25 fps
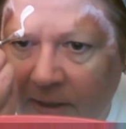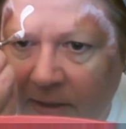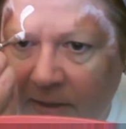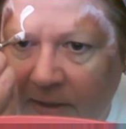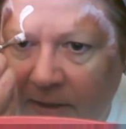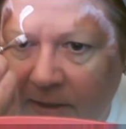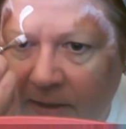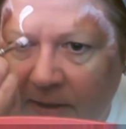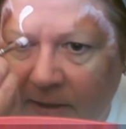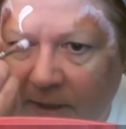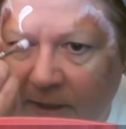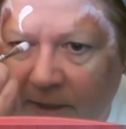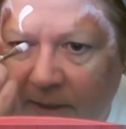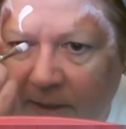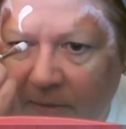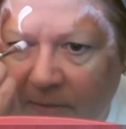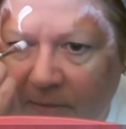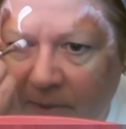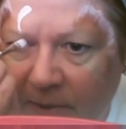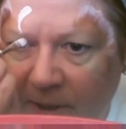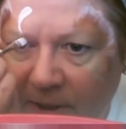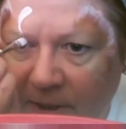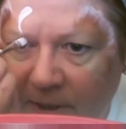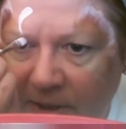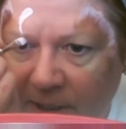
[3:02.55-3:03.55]
just let your
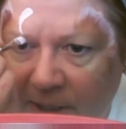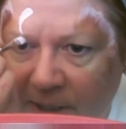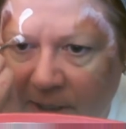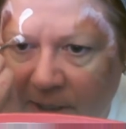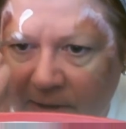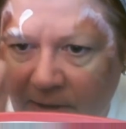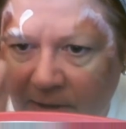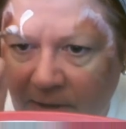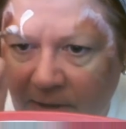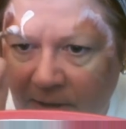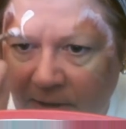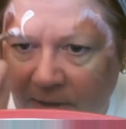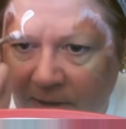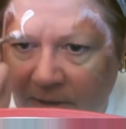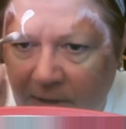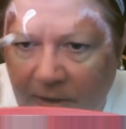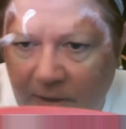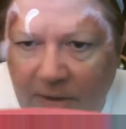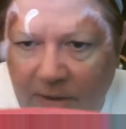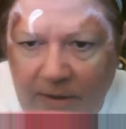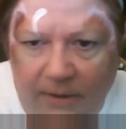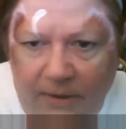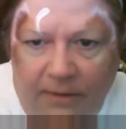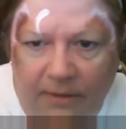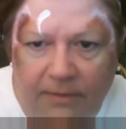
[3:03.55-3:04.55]
brush naturally
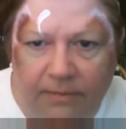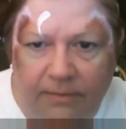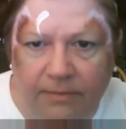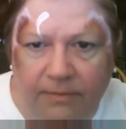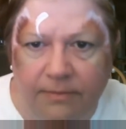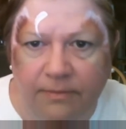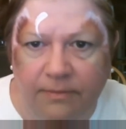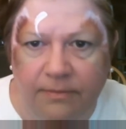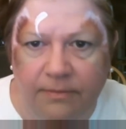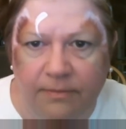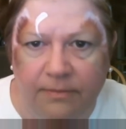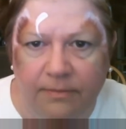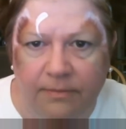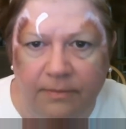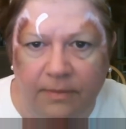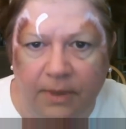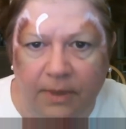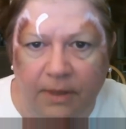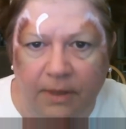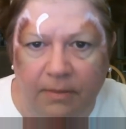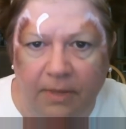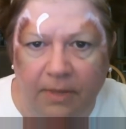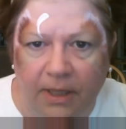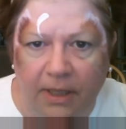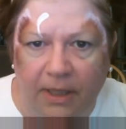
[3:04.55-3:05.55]
turn
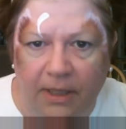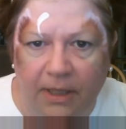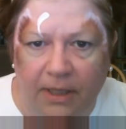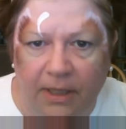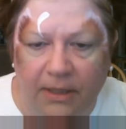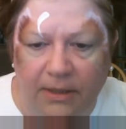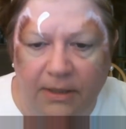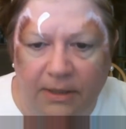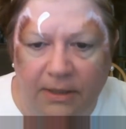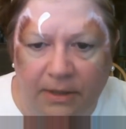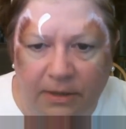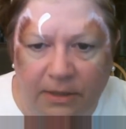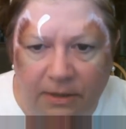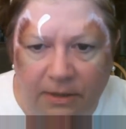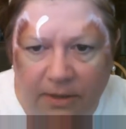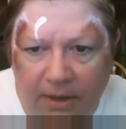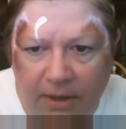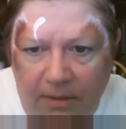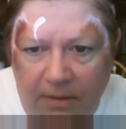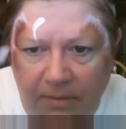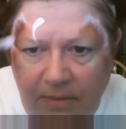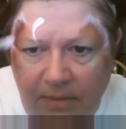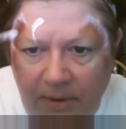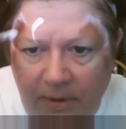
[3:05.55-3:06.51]
and make a nice teardrop.